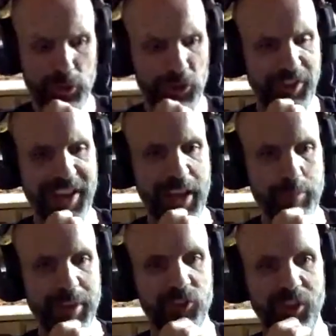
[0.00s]

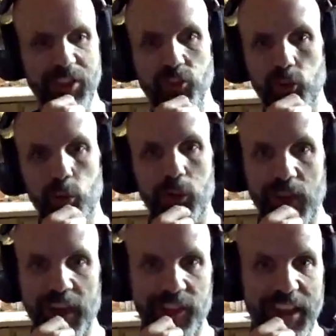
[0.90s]
dynamics can do a
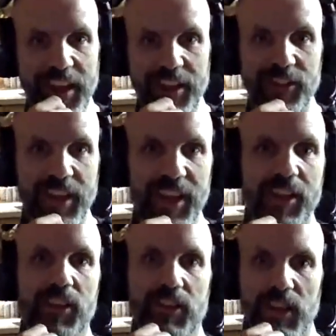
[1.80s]
lot of that, I think.